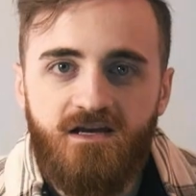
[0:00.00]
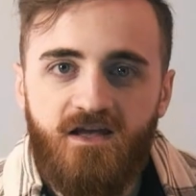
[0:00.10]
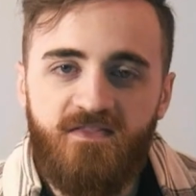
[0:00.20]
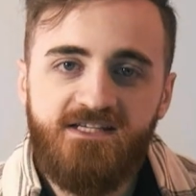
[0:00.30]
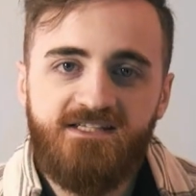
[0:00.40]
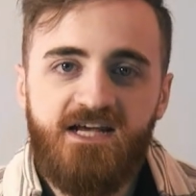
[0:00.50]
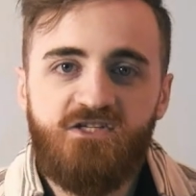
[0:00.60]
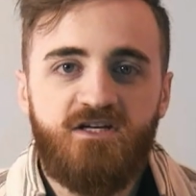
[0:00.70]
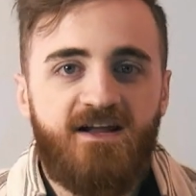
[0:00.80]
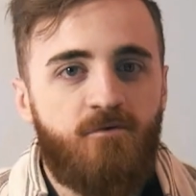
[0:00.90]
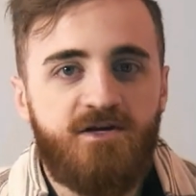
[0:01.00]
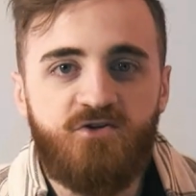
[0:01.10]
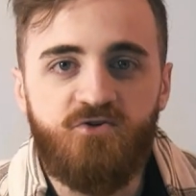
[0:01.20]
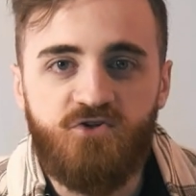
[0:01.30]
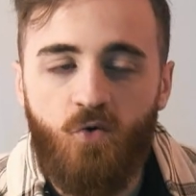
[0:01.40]
And these days, you can never be
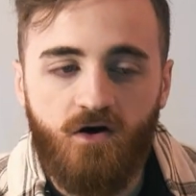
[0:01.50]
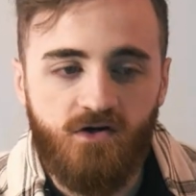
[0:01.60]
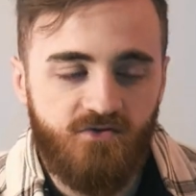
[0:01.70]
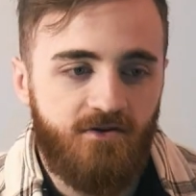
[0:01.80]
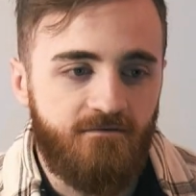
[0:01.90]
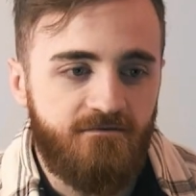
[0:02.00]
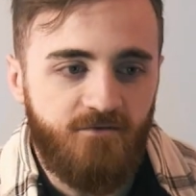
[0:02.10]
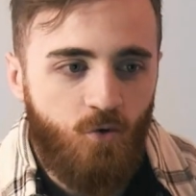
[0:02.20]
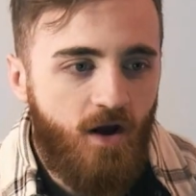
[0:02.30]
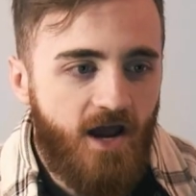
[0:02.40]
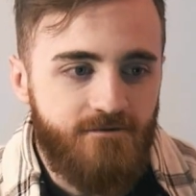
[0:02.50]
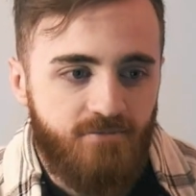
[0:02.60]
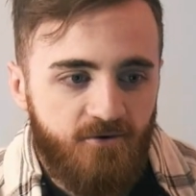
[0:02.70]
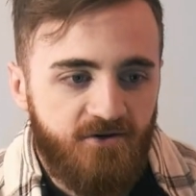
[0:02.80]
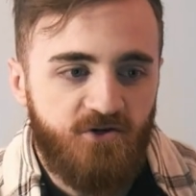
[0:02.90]
too sure, because with all the fluoride and
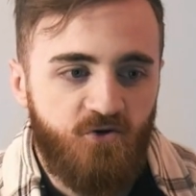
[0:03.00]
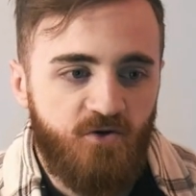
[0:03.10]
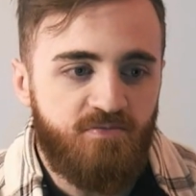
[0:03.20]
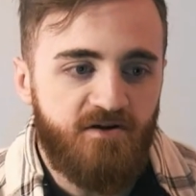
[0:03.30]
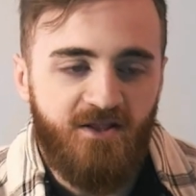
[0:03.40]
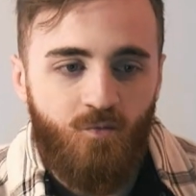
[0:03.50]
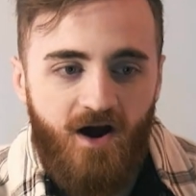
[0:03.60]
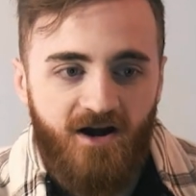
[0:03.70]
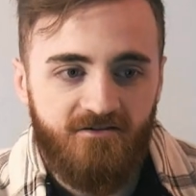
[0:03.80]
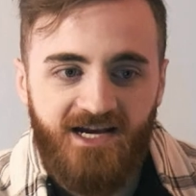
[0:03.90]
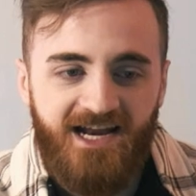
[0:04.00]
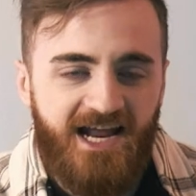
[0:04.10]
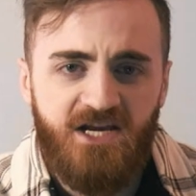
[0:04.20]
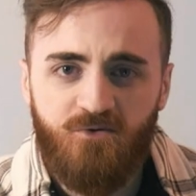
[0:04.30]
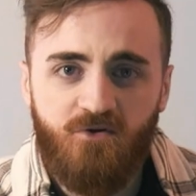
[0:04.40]
birth control they're putting in the water, they got
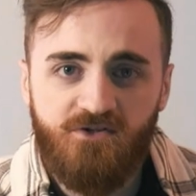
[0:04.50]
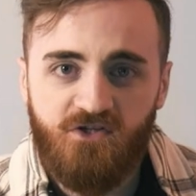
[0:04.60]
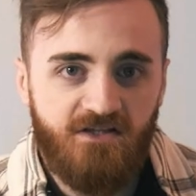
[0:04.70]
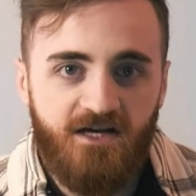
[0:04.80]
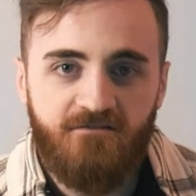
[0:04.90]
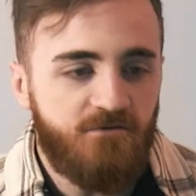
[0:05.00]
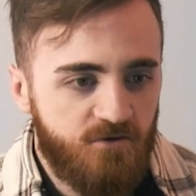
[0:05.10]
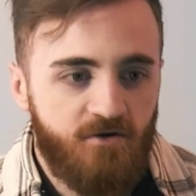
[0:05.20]
8-year-olds looking like full-grown